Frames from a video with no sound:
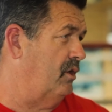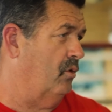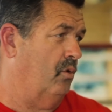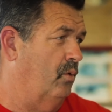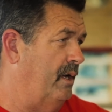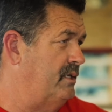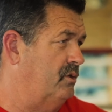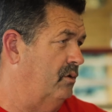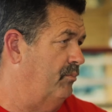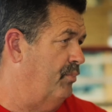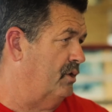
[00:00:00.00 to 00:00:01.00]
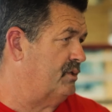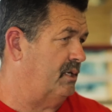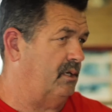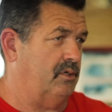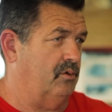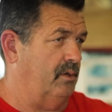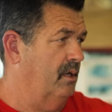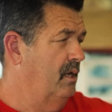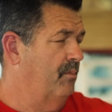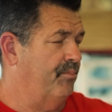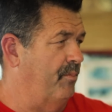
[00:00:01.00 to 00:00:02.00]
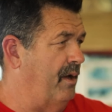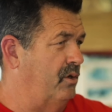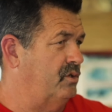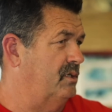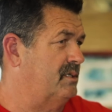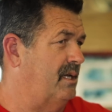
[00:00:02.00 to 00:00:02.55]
You're always doing boxing. You're doing promotion.